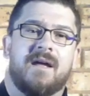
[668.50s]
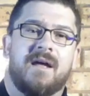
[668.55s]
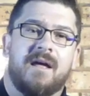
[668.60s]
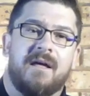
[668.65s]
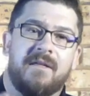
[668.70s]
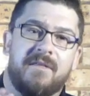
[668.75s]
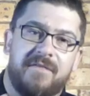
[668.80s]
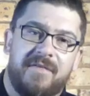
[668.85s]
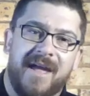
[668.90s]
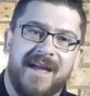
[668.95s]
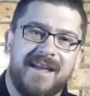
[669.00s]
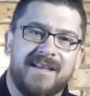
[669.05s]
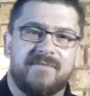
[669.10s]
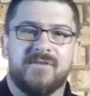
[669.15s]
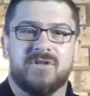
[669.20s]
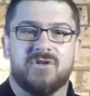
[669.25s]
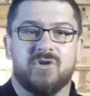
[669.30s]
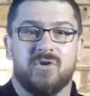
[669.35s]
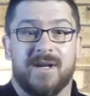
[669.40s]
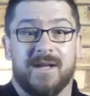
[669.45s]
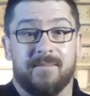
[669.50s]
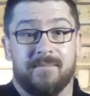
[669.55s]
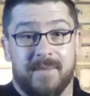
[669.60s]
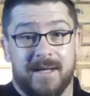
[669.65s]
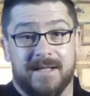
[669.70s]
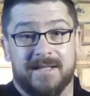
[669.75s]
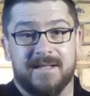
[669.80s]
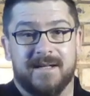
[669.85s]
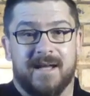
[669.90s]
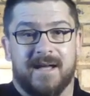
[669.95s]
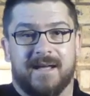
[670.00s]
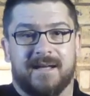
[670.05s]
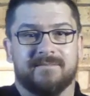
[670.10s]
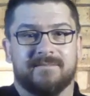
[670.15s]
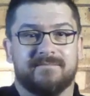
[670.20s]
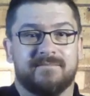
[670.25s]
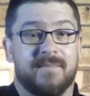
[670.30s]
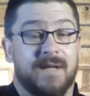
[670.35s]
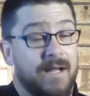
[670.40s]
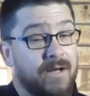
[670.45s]
Thanks for joining me today. I
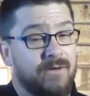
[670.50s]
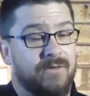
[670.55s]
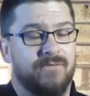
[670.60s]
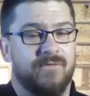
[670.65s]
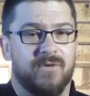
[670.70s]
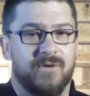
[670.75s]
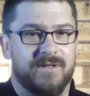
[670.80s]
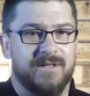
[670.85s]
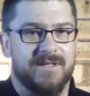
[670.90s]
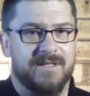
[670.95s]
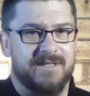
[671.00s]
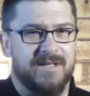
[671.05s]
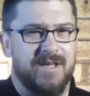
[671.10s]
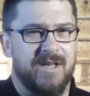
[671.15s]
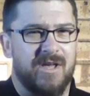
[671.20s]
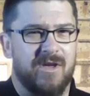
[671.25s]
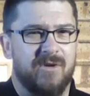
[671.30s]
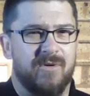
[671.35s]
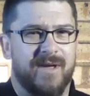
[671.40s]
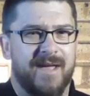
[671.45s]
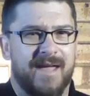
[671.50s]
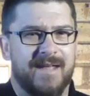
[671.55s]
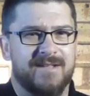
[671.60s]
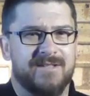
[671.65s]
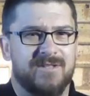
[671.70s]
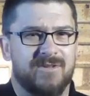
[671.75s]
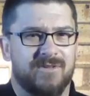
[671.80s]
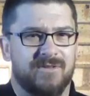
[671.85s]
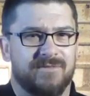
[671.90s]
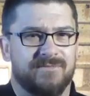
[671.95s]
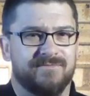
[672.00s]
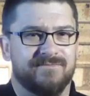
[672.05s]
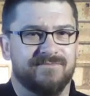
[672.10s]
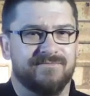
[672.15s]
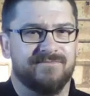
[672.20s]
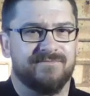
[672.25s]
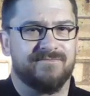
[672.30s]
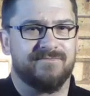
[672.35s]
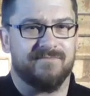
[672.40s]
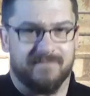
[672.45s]
look forward to seeing you again soon.
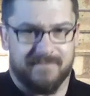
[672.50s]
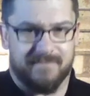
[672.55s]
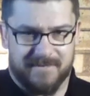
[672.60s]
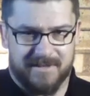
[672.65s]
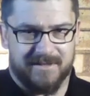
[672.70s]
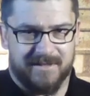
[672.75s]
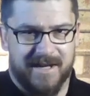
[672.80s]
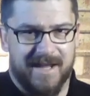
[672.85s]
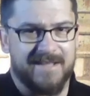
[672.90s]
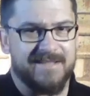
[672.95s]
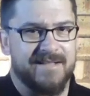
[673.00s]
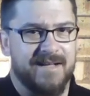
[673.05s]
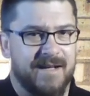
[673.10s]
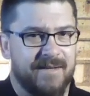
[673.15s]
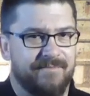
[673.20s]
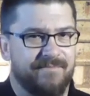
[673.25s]
Until next time.